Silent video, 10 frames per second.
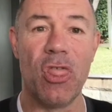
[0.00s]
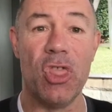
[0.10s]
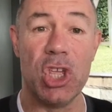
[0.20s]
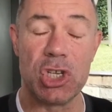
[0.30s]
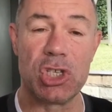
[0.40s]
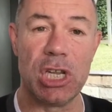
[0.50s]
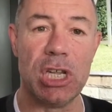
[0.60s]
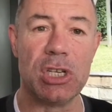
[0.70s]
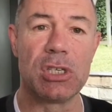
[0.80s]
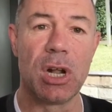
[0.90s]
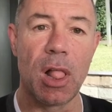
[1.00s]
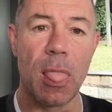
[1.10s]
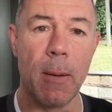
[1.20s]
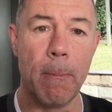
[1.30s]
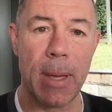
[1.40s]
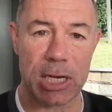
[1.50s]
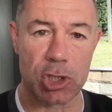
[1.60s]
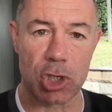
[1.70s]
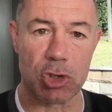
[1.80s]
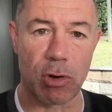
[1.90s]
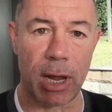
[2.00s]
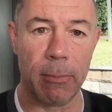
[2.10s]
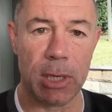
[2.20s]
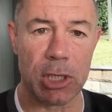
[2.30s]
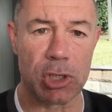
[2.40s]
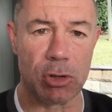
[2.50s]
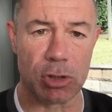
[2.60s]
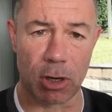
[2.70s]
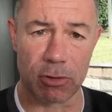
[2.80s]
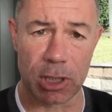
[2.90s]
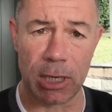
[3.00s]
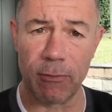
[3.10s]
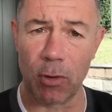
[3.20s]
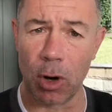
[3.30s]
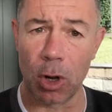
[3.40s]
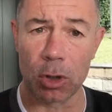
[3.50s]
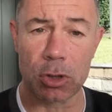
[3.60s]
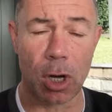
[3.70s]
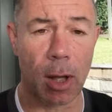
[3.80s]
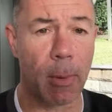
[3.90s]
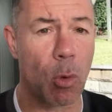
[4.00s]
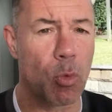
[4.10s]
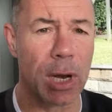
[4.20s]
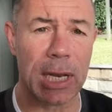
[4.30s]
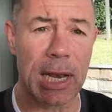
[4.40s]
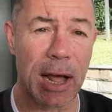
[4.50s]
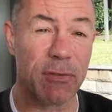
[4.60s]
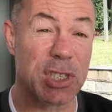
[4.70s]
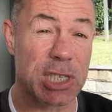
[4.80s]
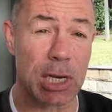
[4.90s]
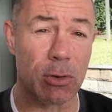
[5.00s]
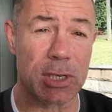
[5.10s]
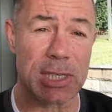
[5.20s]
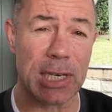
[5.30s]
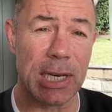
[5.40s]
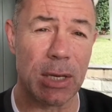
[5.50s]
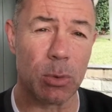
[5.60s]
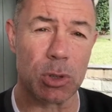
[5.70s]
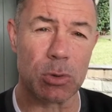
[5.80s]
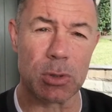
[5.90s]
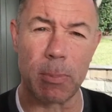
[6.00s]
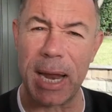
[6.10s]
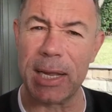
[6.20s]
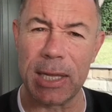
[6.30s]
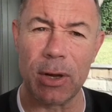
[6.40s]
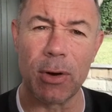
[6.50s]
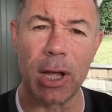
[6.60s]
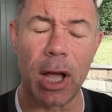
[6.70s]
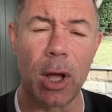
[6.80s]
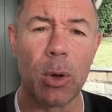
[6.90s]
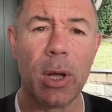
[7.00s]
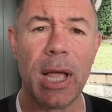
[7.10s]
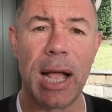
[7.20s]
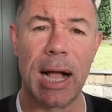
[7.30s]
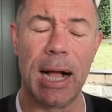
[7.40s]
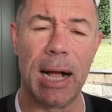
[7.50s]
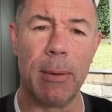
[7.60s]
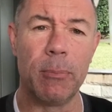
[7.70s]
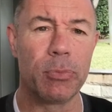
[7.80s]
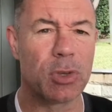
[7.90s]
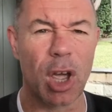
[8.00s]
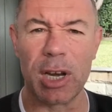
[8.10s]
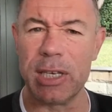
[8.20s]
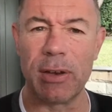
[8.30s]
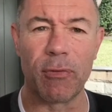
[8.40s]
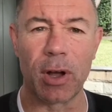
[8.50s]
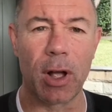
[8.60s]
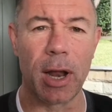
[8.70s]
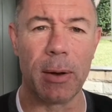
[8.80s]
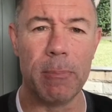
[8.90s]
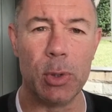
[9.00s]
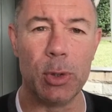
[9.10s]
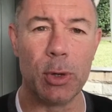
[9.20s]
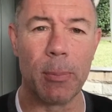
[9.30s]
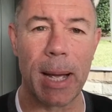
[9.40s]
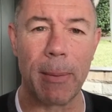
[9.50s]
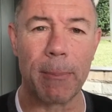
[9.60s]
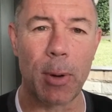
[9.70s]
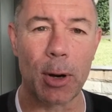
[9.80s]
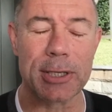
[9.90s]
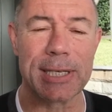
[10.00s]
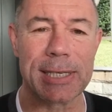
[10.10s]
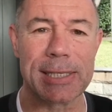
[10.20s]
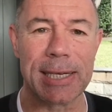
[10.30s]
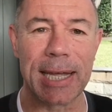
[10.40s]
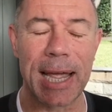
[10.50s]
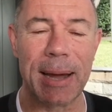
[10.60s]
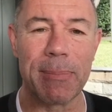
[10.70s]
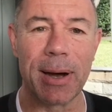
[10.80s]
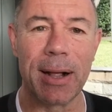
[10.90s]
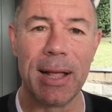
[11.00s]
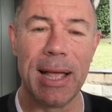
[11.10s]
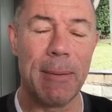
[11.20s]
This is the best Australian miniseries I've seen for a long time. I really loved Secret City, which was about a year ago. Totally different kind of milieu about politics in Canberra.